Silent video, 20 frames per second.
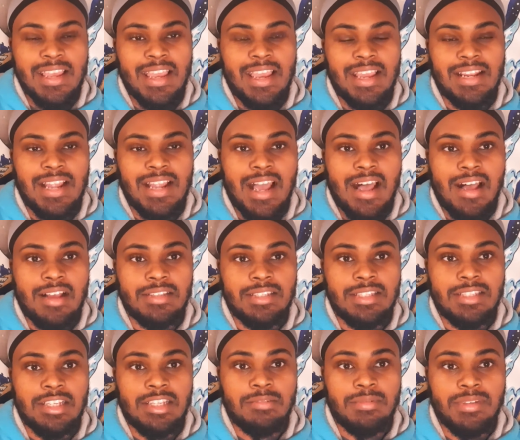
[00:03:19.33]
and how
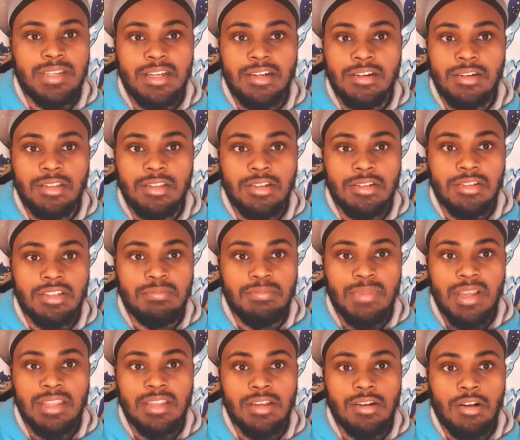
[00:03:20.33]
some characters
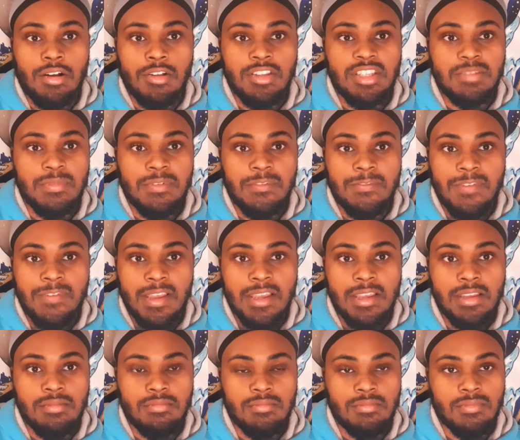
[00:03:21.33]
met their ultimate
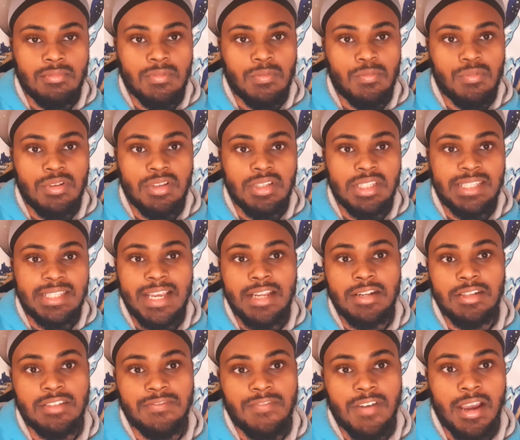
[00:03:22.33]
fate was
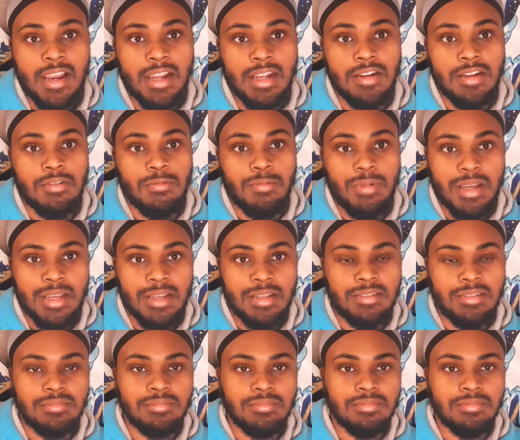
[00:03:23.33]
satisfying in a way.